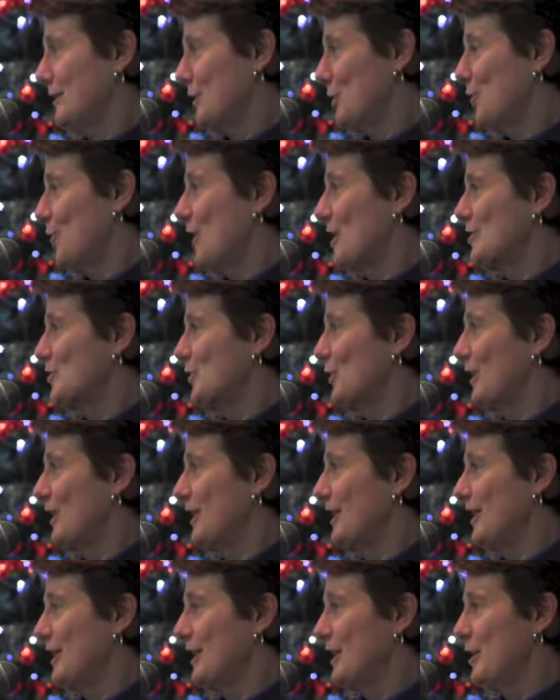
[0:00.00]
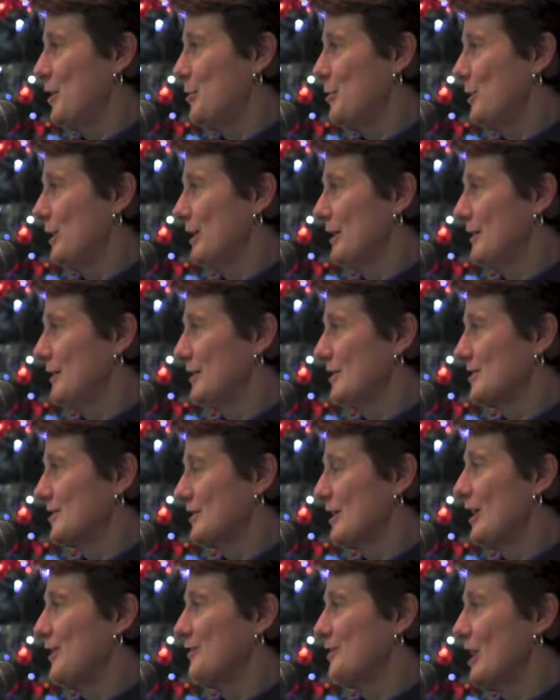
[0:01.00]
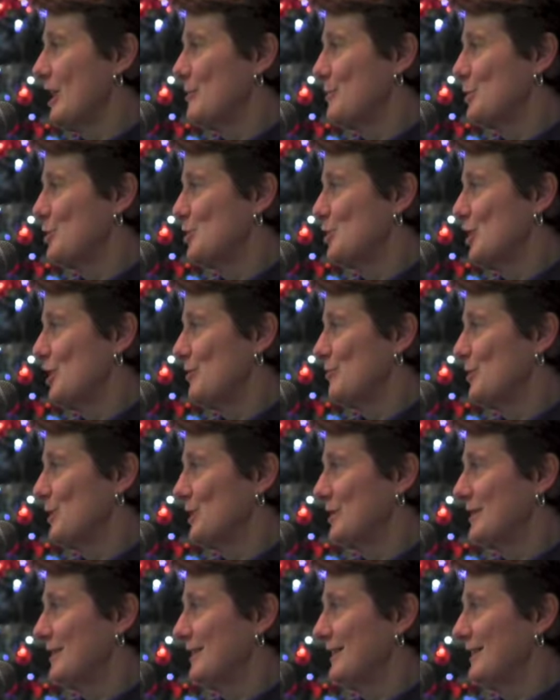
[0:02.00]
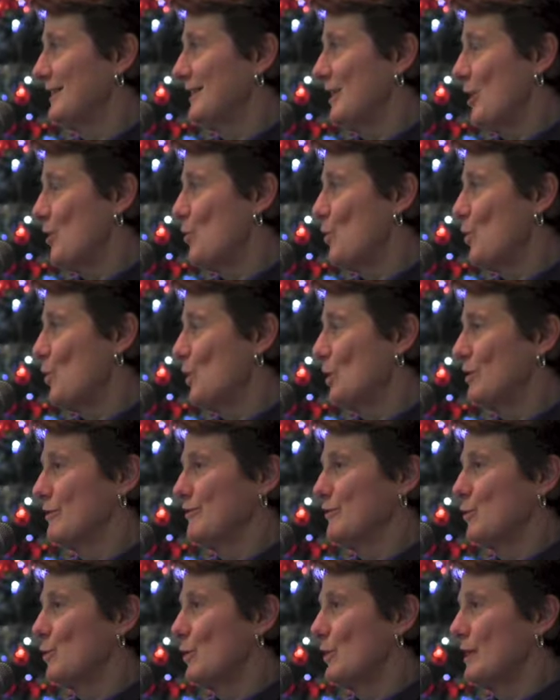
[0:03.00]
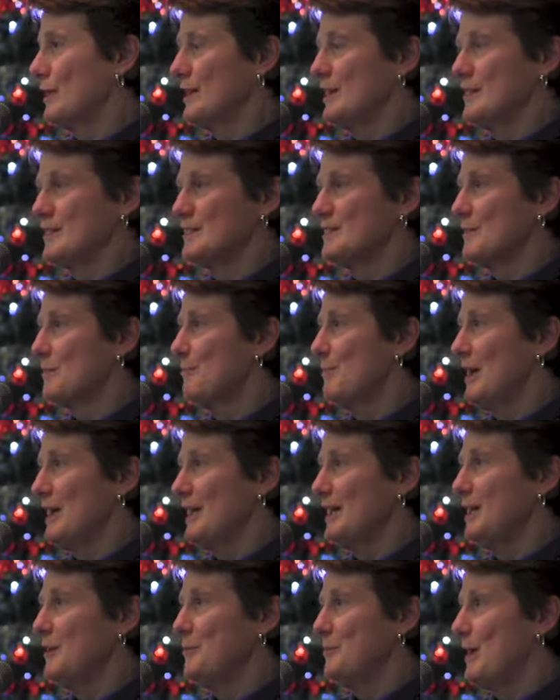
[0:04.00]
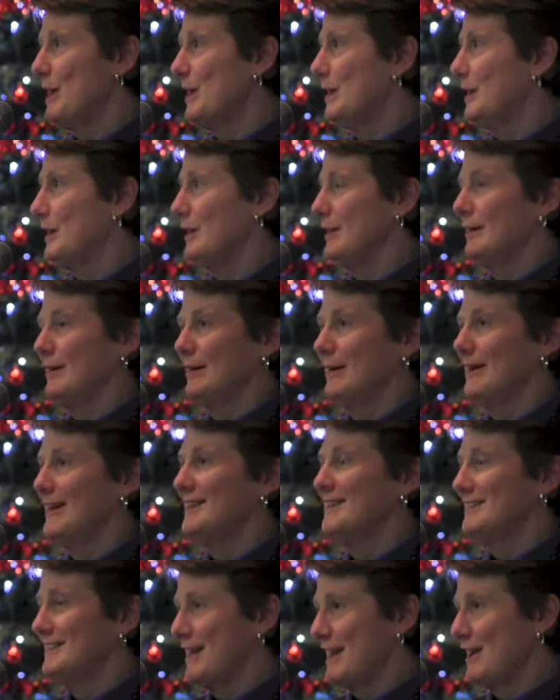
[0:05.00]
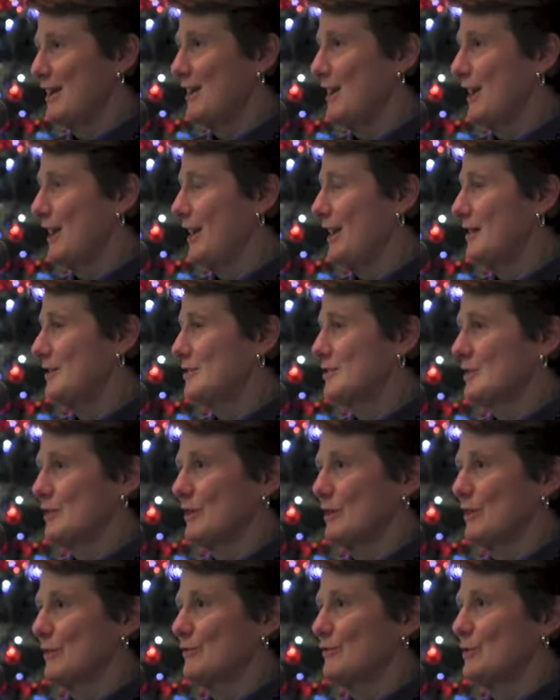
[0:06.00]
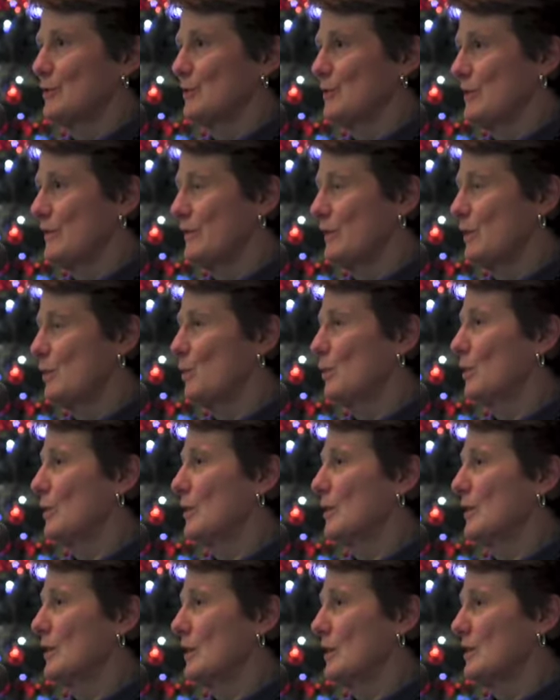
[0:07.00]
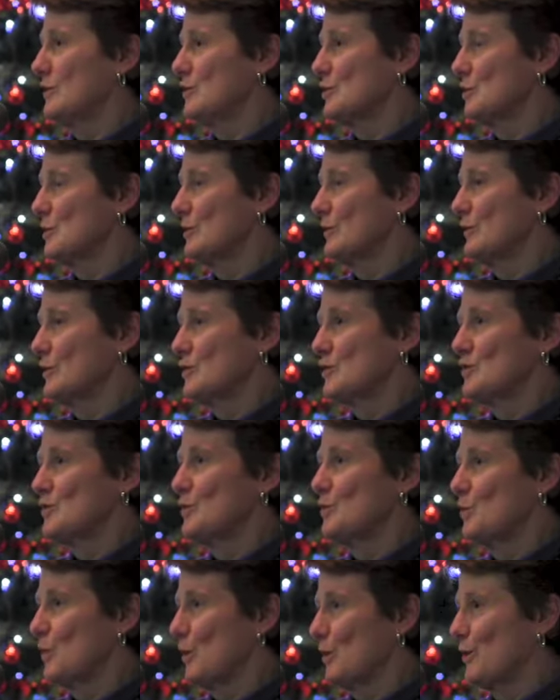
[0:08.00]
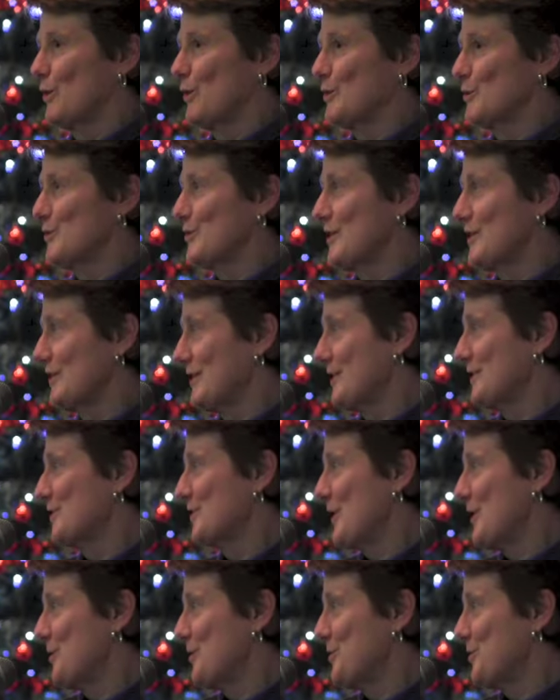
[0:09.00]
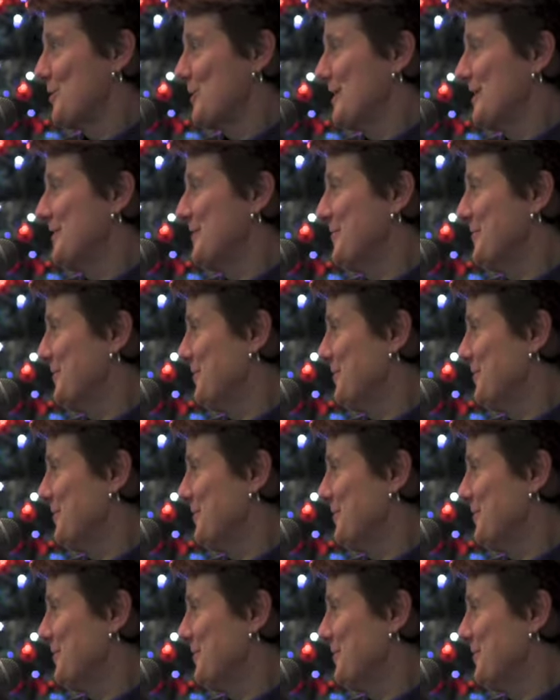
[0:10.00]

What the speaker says: congratulating him on this Lifetime Achievement Award for his many, many decades of terrific work and service to workers in this country.